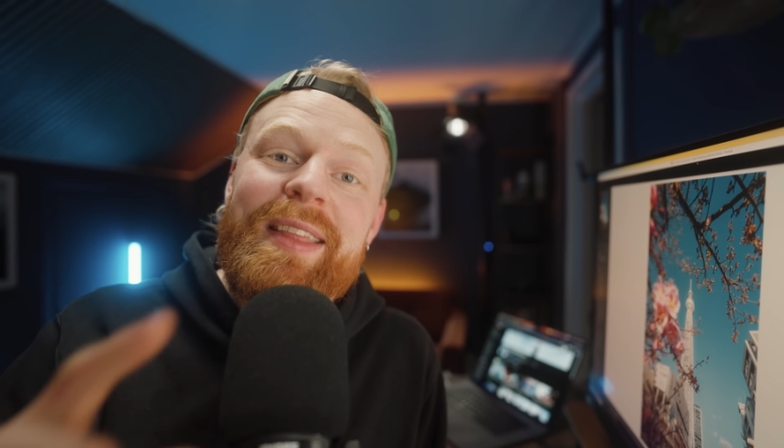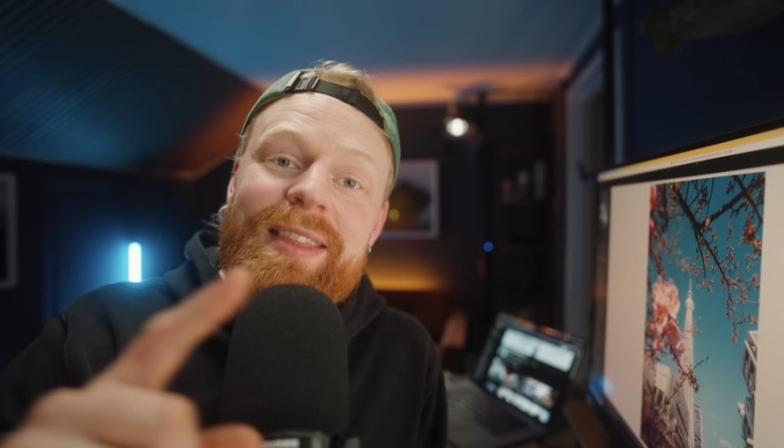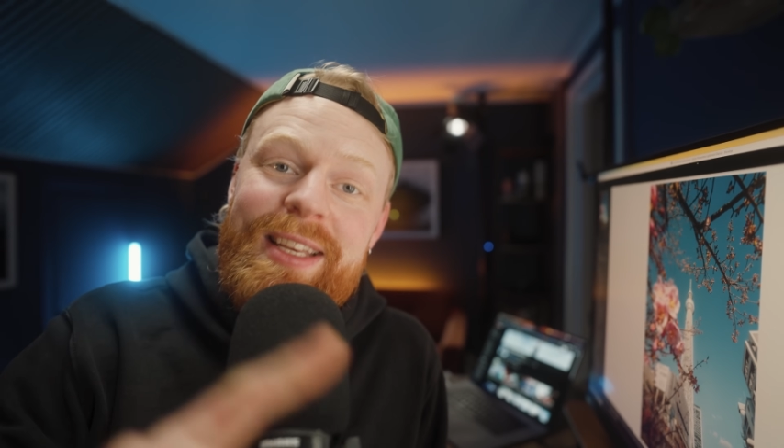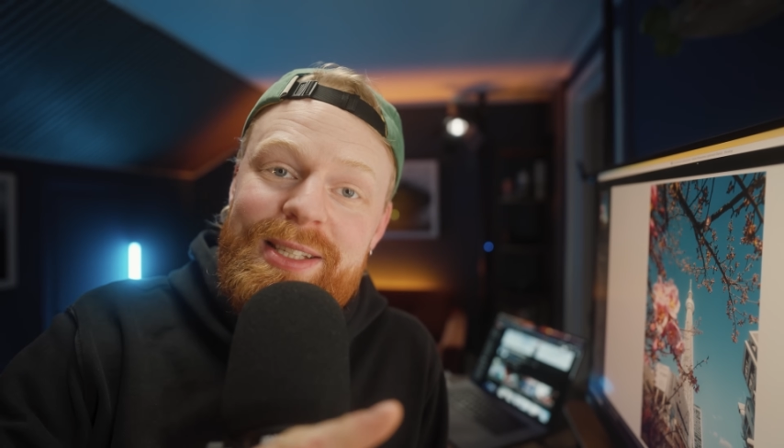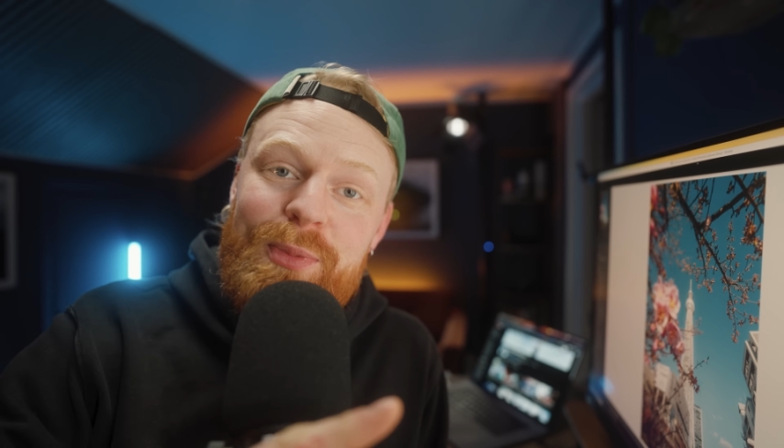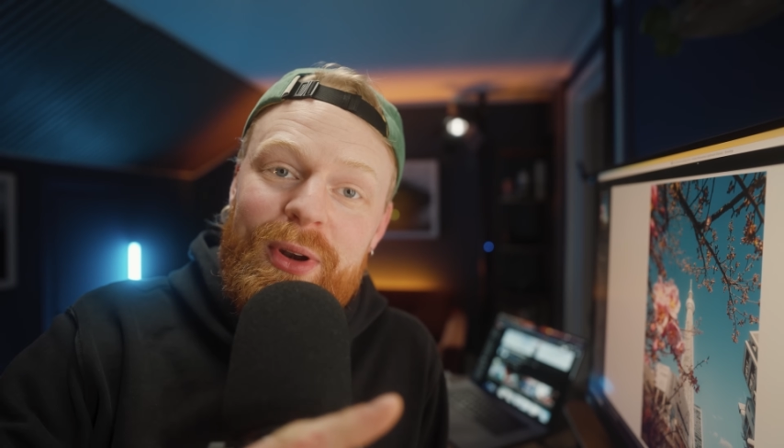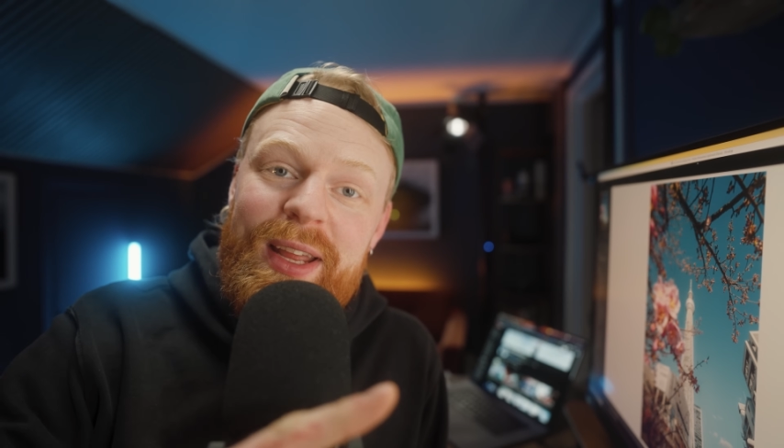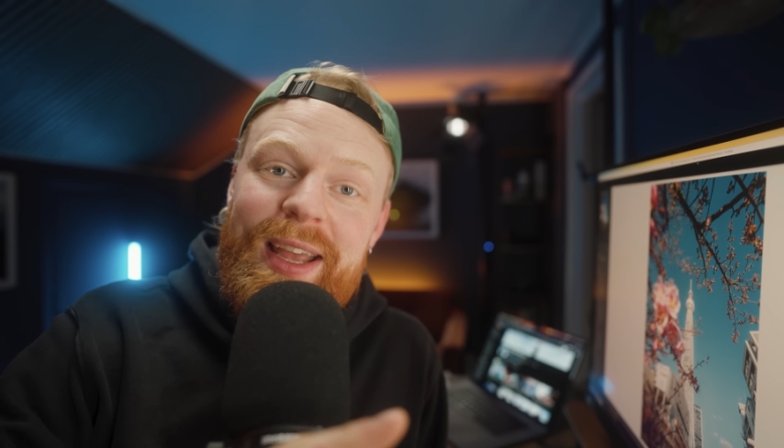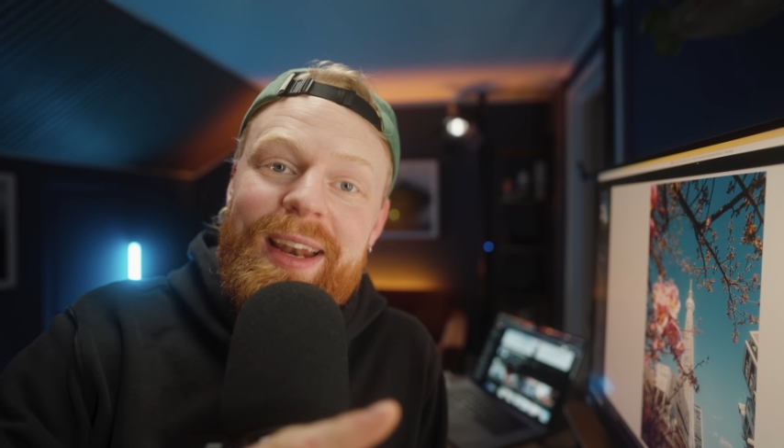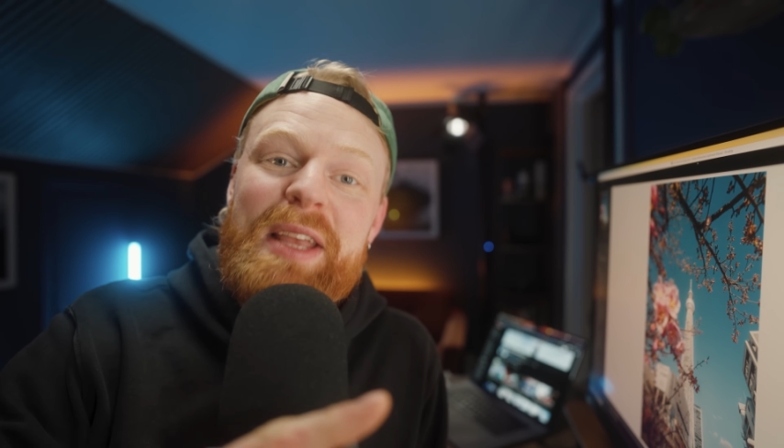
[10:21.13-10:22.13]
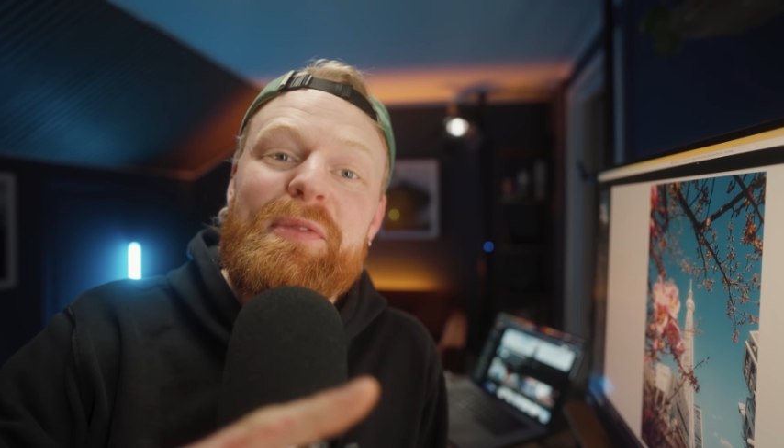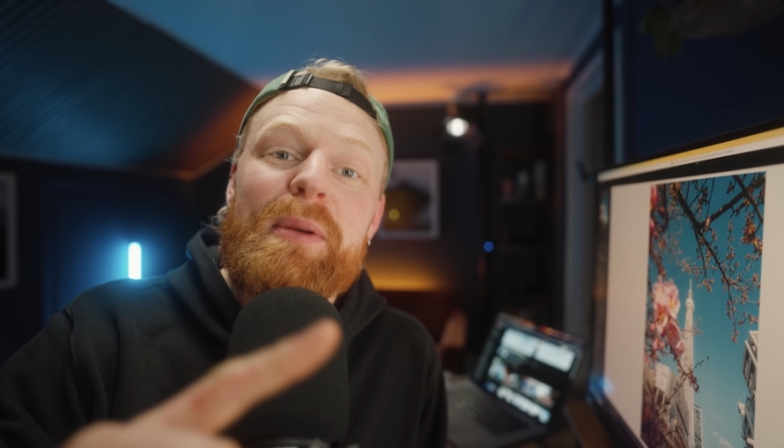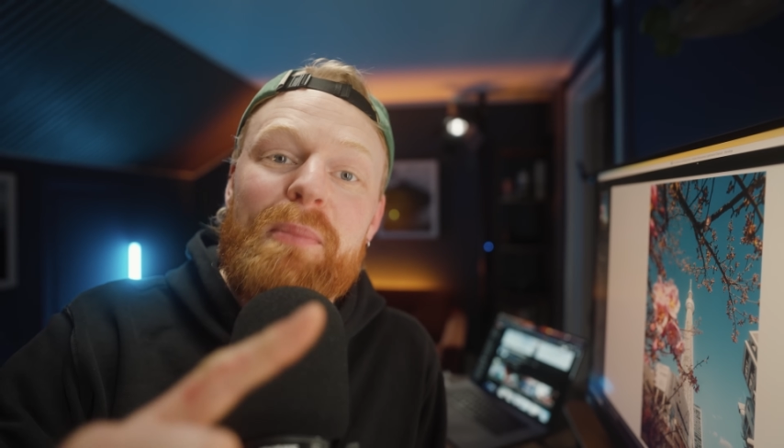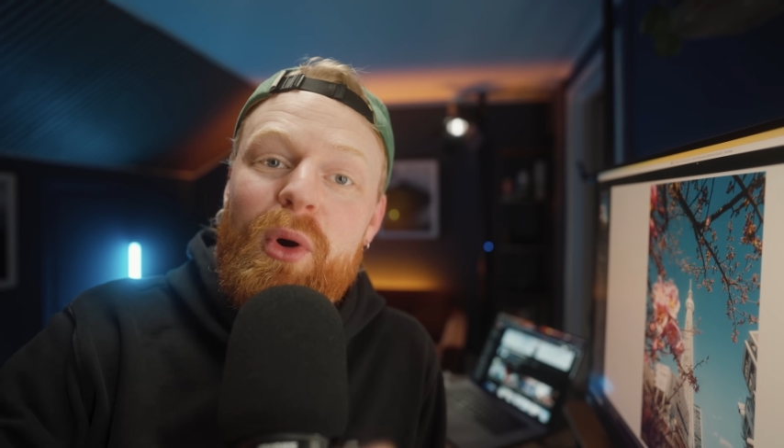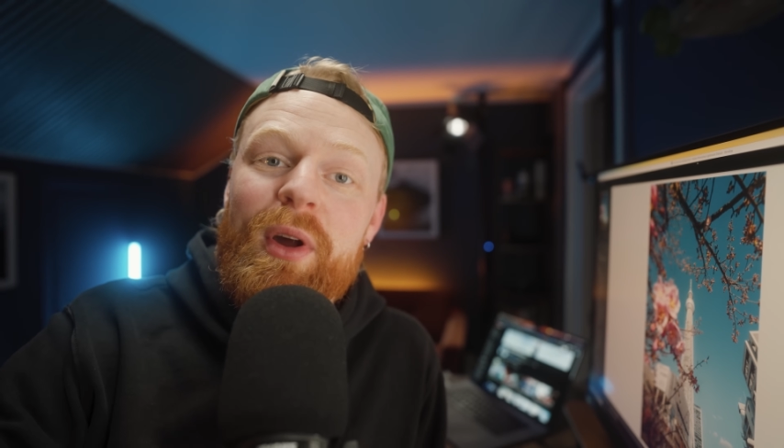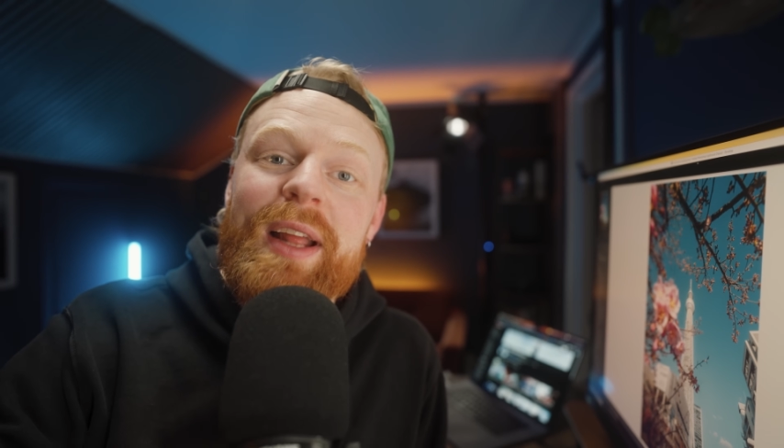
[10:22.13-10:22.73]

this one here even more.